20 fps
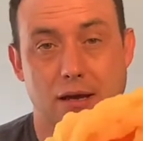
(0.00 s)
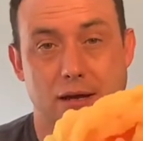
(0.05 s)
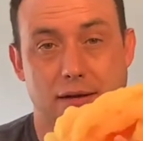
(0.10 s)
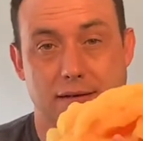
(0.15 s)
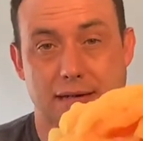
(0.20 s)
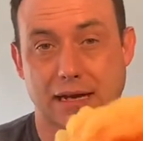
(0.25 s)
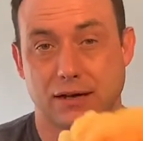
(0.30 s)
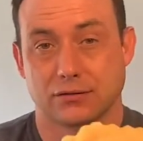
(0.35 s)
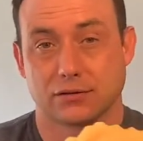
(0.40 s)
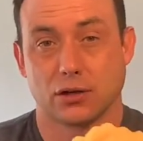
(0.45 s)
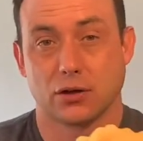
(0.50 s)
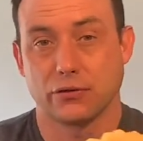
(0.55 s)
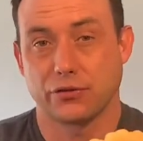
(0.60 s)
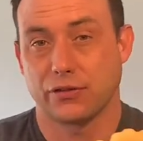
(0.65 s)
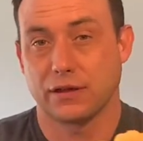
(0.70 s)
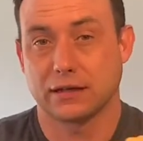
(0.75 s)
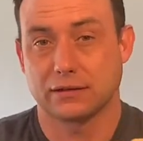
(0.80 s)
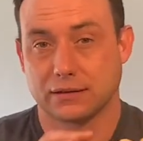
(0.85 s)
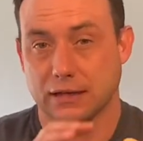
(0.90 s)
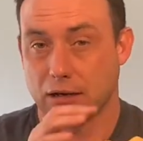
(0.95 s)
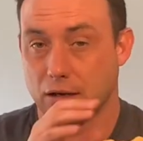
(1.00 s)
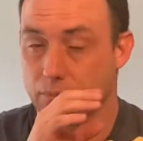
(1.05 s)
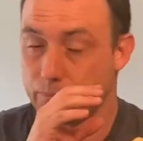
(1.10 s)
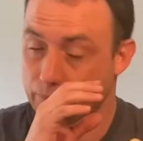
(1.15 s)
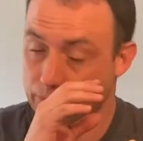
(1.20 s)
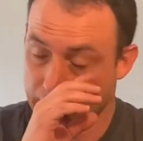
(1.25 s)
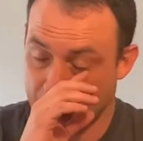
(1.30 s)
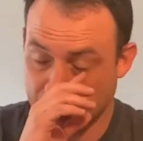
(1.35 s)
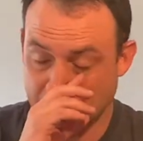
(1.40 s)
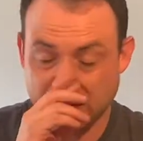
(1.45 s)
Now don't think that
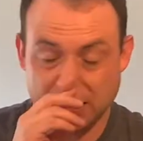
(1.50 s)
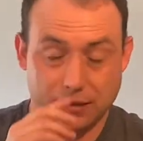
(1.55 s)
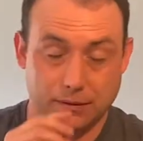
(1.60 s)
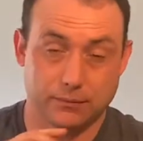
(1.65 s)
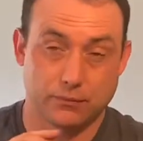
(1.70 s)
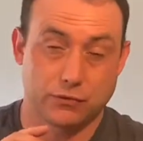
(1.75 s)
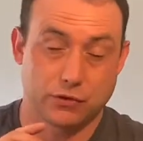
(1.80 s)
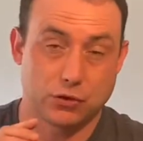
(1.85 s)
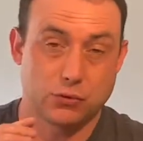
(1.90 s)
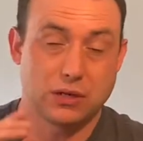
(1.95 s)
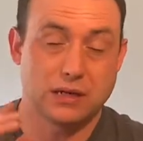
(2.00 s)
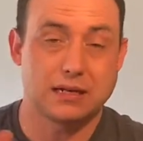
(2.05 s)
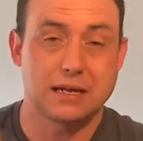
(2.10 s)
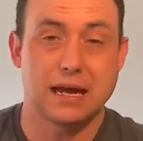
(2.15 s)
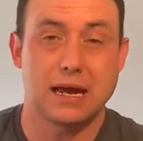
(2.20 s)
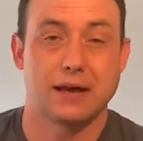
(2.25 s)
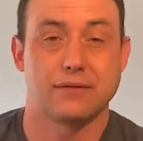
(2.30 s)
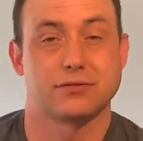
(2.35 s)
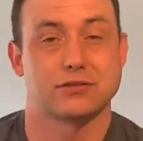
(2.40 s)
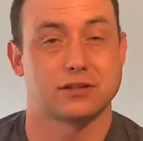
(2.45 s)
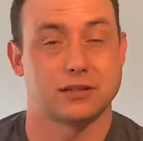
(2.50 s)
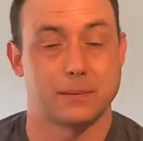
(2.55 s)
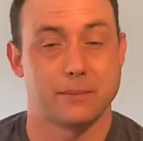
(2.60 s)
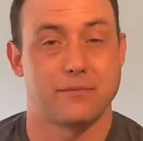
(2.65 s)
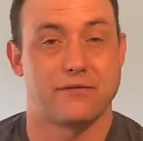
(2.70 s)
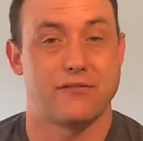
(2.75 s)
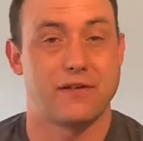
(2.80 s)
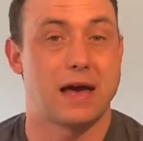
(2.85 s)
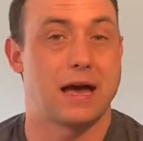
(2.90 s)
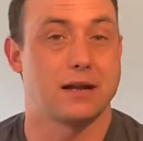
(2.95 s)
you need to have some
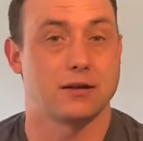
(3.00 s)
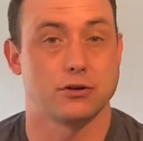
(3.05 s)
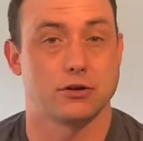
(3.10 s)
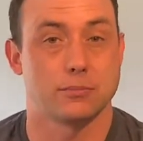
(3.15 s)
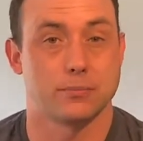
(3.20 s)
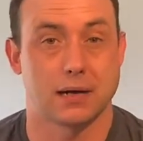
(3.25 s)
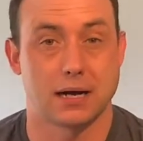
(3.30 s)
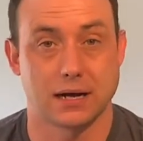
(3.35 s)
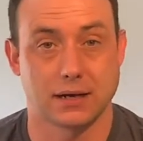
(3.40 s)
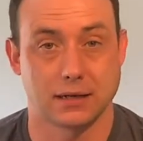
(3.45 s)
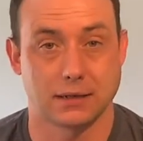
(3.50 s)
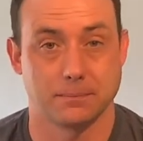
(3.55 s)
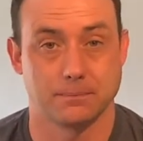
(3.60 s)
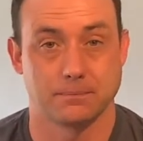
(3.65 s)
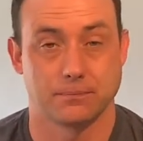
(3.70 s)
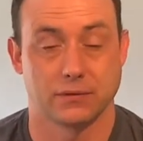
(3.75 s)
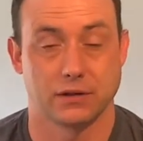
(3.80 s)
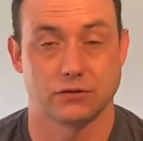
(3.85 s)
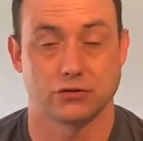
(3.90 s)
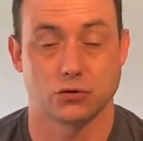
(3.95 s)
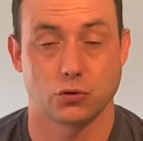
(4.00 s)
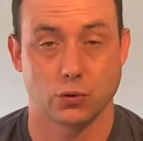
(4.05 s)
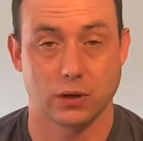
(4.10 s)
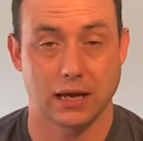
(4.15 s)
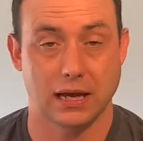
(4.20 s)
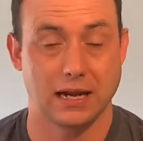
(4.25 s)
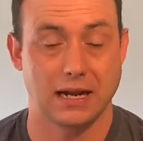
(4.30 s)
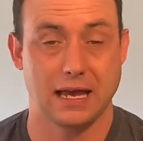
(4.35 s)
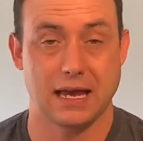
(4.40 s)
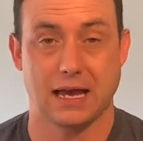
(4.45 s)
fat in your body. It's okay
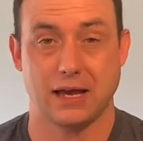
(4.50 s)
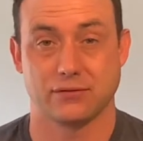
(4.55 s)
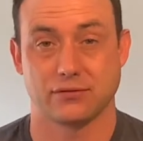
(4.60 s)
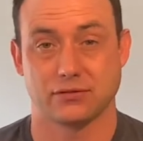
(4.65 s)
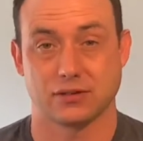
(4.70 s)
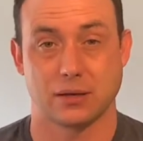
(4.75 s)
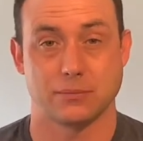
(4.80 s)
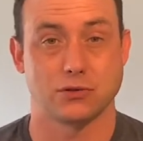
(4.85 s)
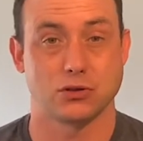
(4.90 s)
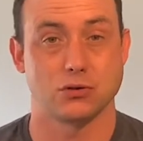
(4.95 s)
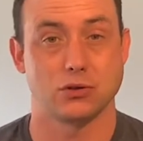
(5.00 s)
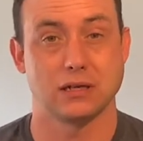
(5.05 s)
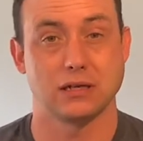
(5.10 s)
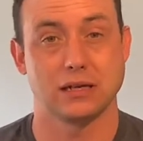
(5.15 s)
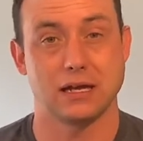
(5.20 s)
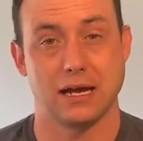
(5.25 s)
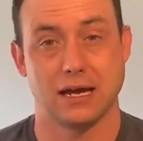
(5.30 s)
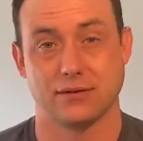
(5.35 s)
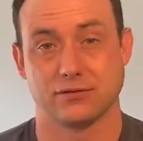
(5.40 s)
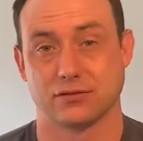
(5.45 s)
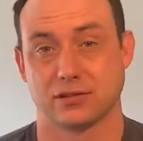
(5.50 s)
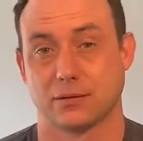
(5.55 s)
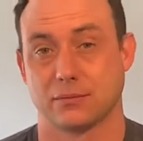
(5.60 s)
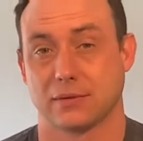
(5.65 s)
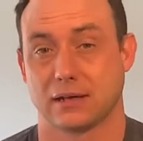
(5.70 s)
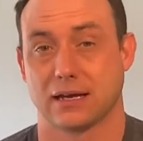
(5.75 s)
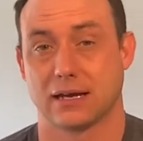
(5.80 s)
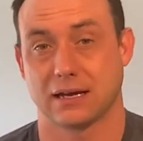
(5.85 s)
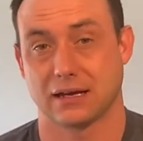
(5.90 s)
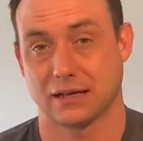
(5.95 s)
to have some. You need to have some to
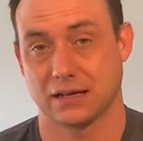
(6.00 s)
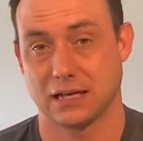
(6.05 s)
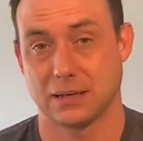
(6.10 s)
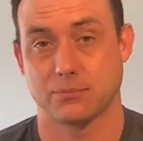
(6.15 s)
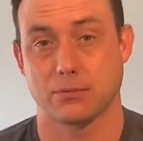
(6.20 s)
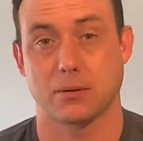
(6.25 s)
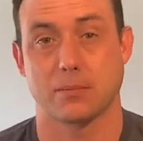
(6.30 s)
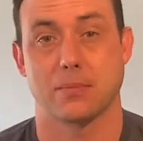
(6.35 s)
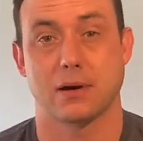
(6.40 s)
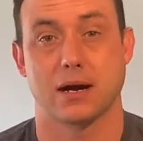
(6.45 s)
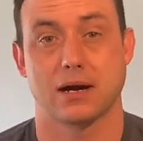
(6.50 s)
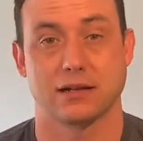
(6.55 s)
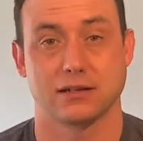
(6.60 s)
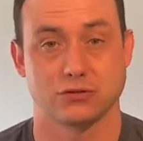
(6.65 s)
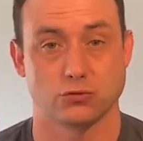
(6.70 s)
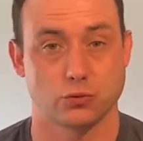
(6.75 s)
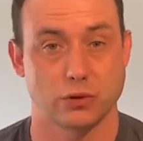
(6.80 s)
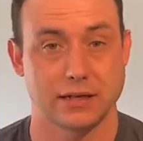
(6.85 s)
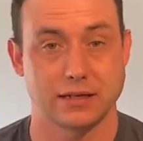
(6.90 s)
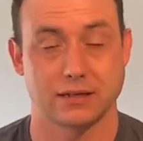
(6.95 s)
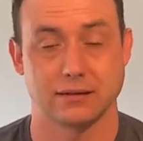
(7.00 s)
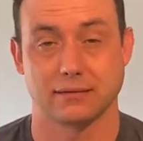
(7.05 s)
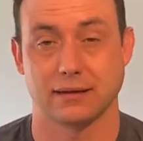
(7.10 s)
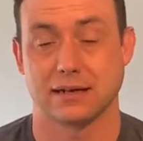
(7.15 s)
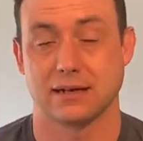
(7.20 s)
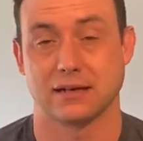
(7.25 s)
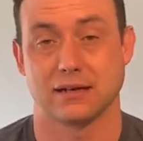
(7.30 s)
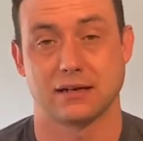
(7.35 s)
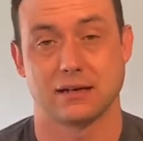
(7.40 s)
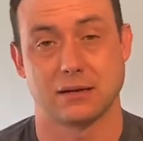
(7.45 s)
kind of keep our bodies
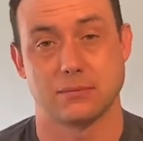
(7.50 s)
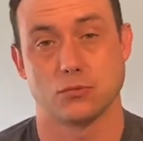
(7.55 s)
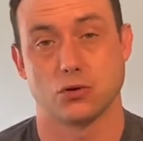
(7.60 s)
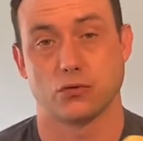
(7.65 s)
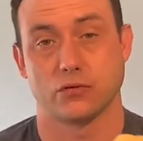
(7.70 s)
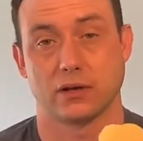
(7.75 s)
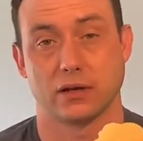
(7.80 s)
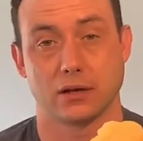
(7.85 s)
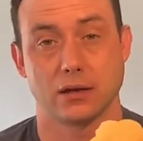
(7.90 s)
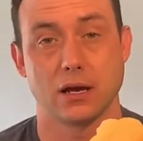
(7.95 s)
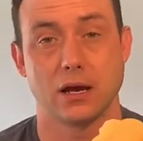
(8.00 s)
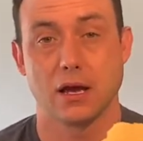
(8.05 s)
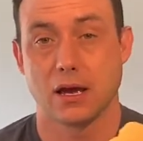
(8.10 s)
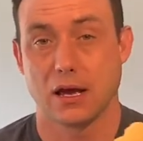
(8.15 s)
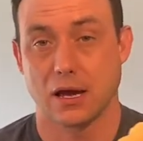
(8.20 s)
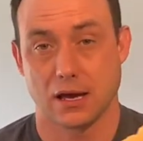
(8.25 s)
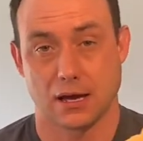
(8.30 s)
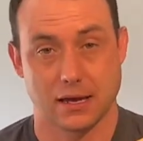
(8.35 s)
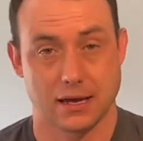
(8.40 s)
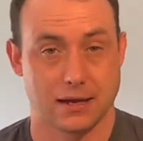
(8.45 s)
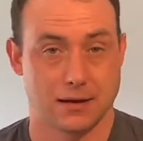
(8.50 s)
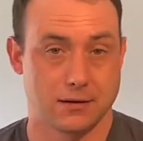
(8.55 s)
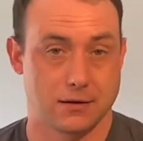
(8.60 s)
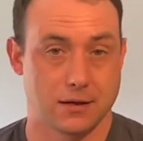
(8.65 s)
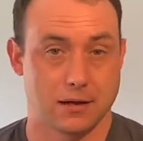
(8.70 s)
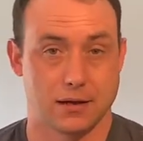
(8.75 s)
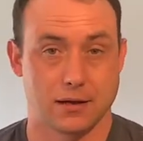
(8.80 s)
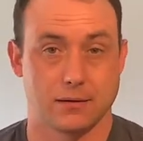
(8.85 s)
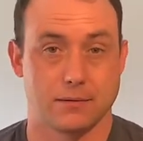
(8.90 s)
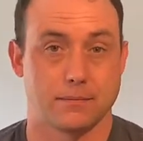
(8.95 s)
regulated and moving
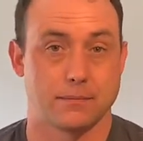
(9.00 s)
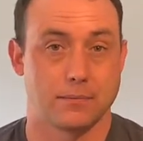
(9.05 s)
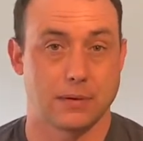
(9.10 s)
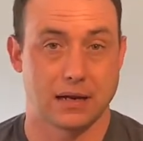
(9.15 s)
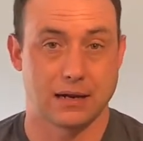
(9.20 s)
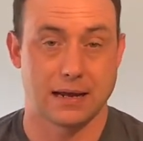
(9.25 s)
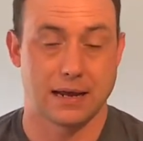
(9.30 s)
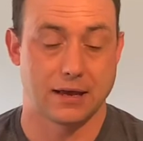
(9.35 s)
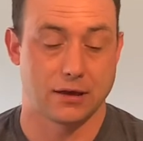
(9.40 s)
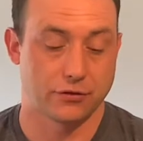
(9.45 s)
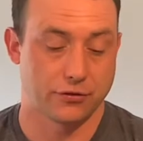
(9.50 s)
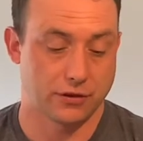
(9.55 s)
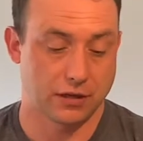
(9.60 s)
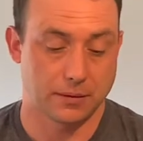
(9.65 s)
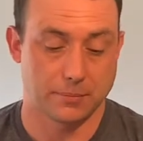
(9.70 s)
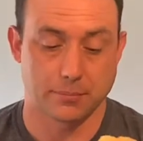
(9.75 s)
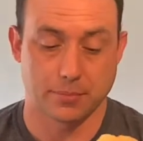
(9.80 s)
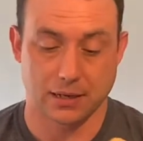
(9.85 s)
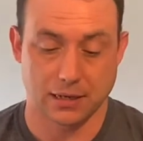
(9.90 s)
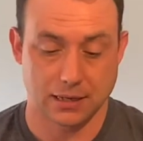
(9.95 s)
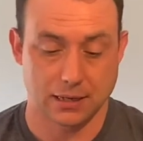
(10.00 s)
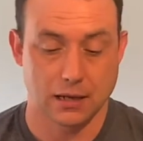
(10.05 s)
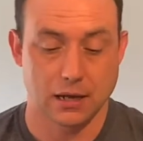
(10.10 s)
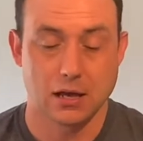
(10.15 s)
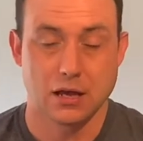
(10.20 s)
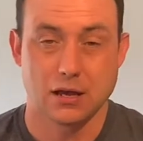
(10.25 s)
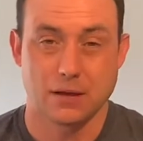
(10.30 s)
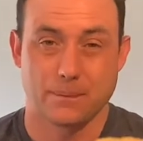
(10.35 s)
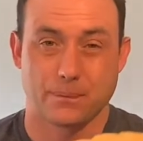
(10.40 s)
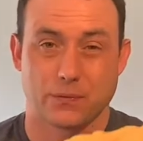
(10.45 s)
and healthy. But
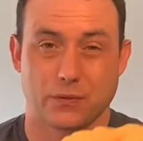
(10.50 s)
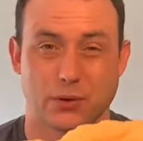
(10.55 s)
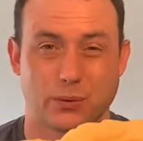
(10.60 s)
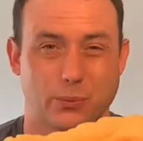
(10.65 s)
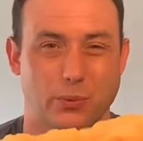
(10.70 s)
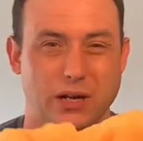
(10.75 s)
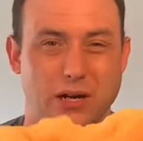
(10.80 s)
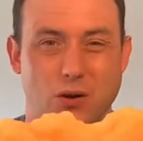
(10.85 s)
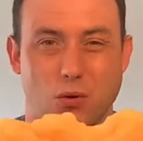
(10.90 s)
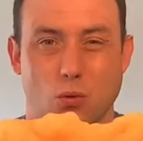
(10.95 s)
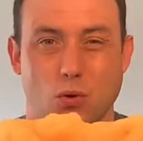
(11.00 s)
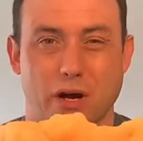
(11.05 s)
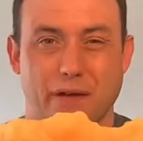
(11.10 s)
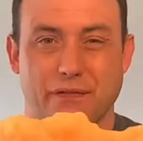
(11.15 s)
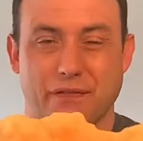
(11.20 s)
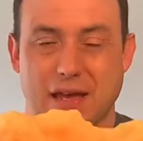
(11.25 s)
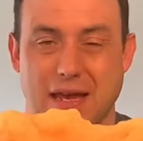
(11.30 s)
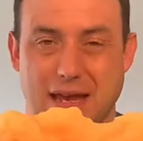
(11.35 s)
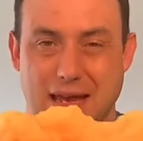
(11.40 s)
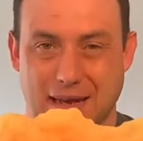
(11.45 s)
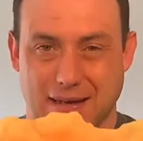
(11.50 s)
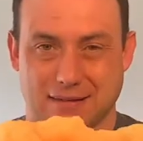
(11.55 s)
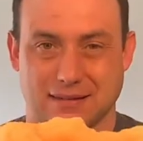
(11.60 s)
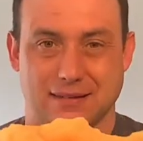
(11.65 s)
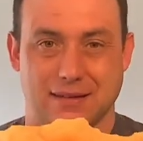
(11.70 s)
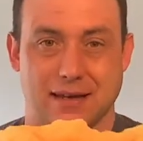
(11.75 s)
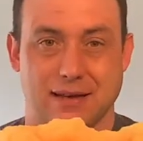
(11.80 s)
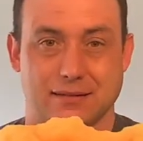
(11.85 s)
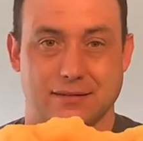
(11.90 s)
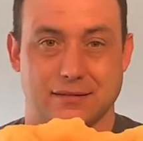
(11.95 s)
we don't want the
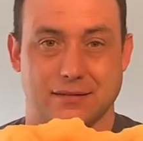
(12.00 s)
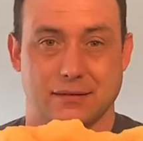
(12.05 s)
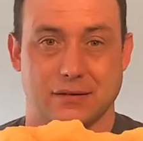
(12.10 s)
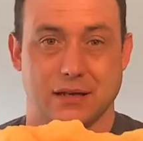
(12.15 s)
excess.